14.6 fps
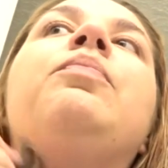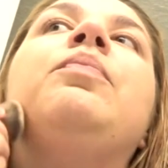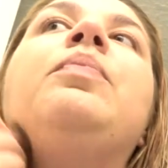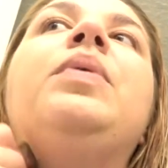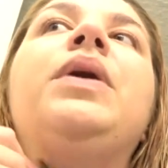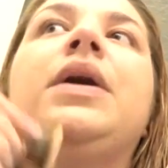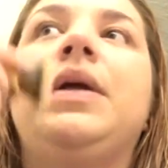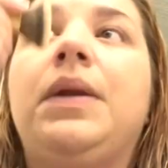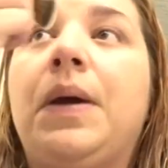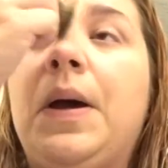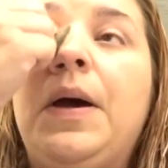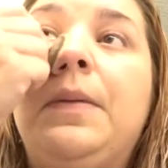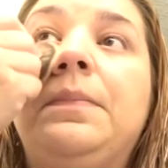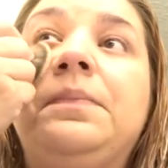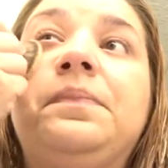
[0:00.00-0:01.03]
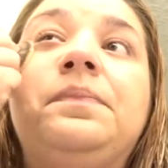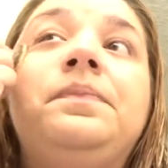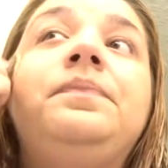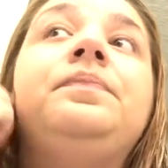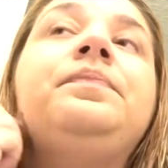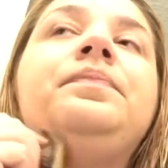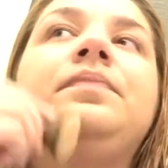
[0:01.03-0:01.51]
but
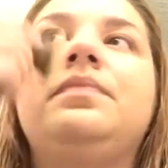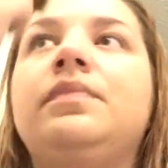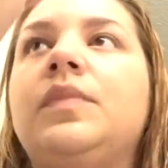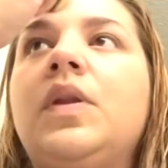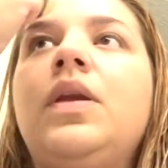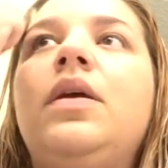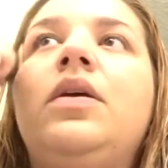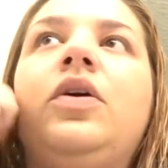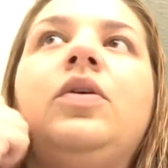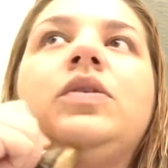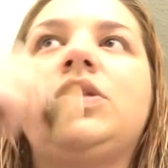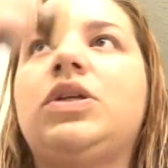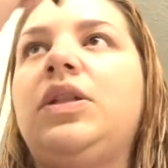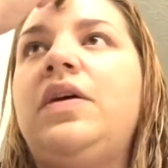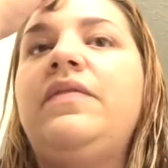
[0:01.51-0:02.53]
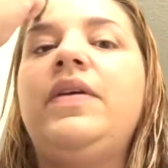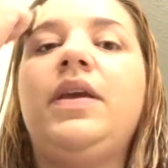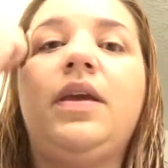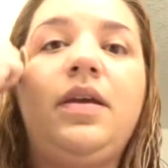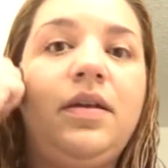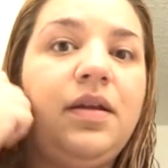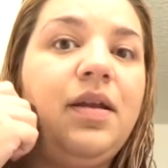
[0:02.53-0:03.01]
girls are
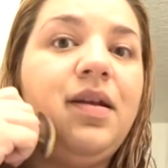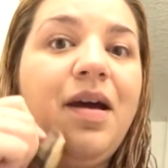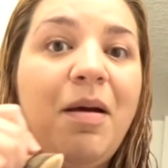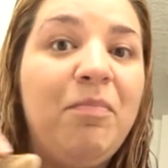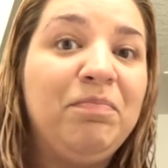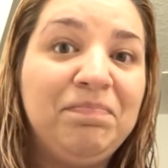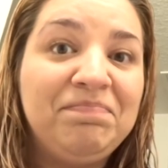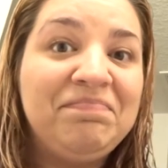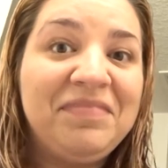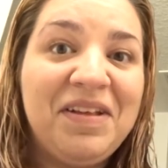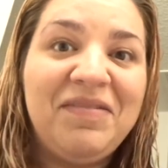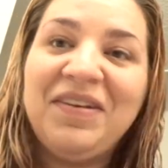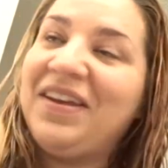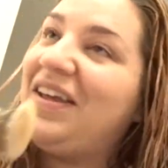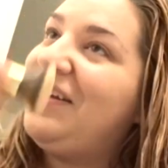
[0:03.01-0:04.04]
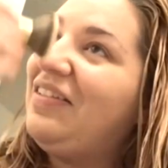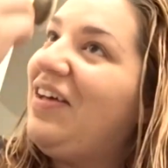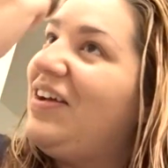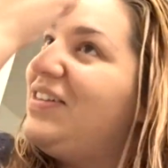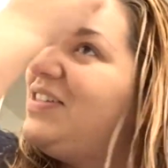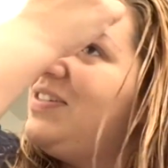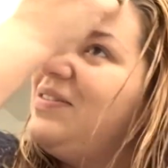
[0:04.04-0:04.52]
loving it, and I'm loving it a
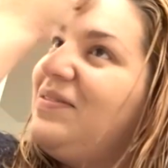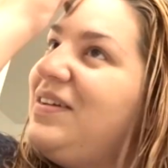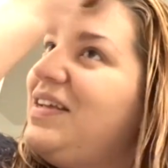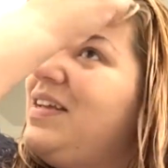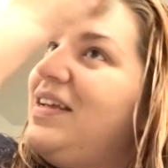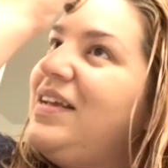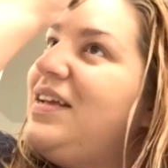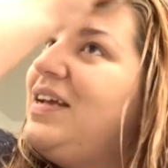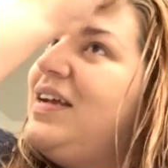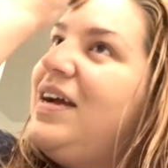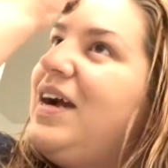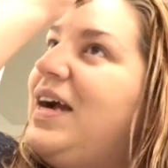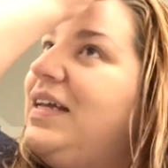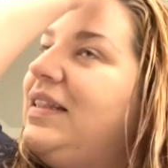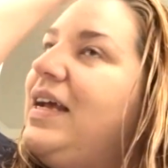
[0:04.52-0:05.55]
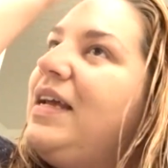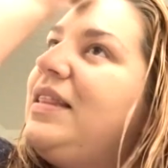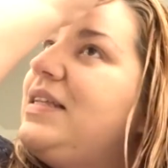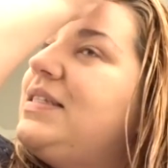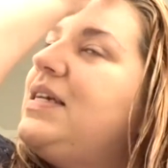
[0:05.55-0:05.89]
lot too. I like the